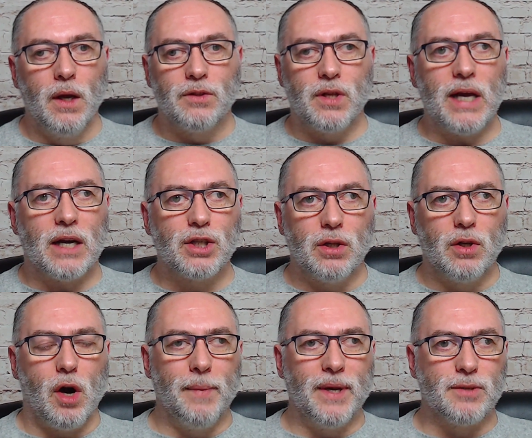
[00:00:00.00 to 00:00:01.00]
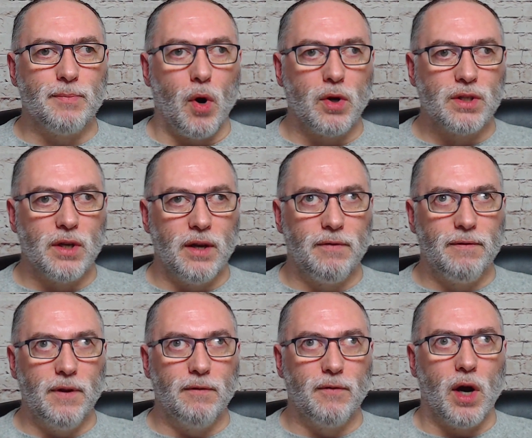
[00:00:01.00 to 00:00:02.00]
to the actual comments box
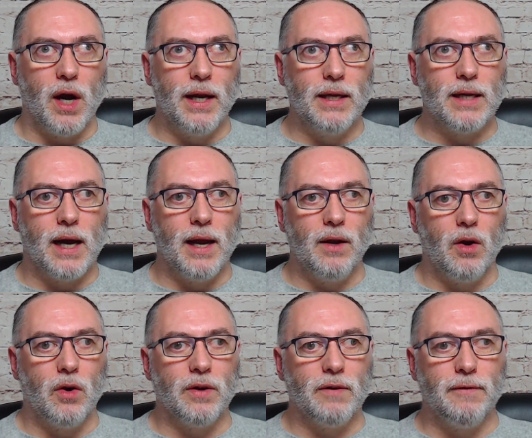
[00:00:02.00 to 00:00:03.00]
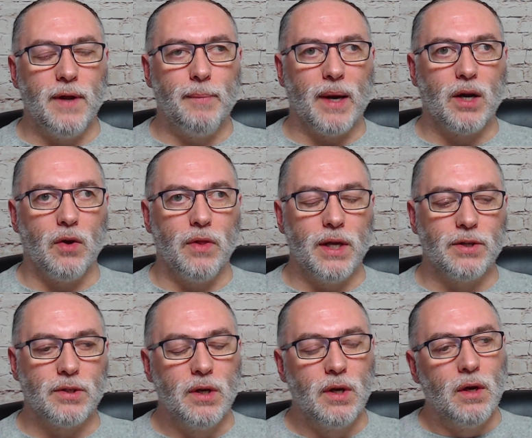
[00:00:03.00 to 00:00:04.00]
if you've got any dialogue and feedback on
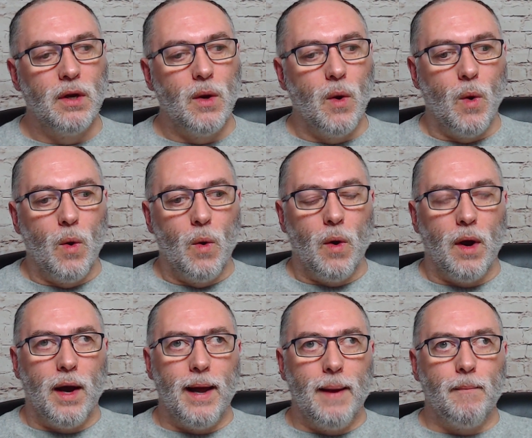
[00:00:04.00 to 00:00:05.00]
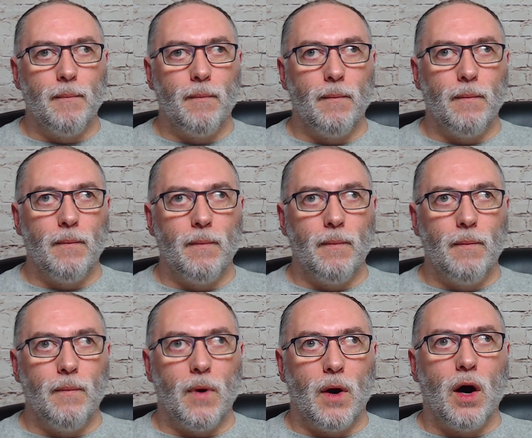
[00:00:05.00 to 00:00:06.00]
this. On
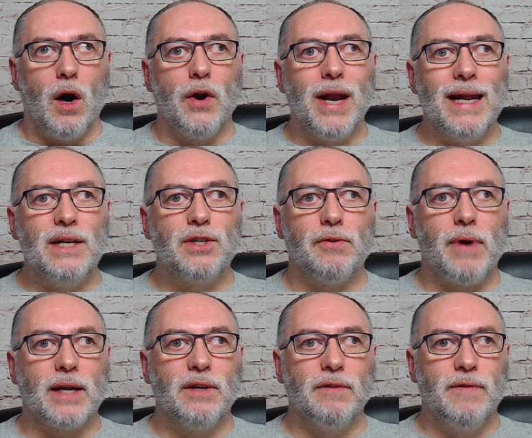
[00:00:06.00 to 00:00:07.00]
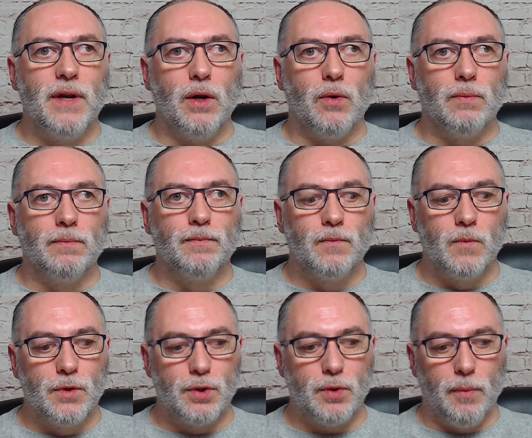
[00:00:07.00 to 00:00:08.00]
interactive video.
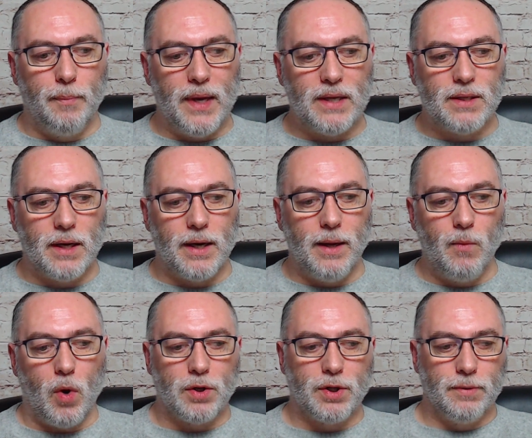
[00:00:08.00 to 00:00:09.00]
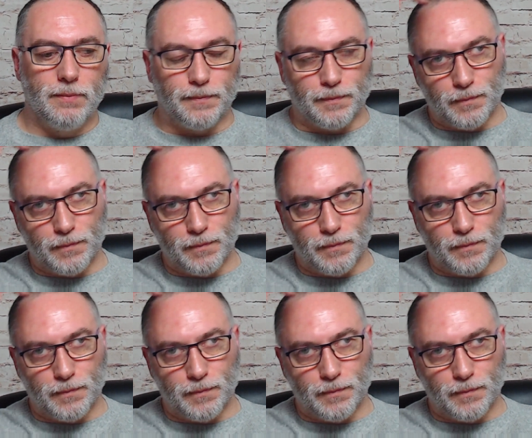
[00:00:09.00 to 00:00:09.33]
So basically what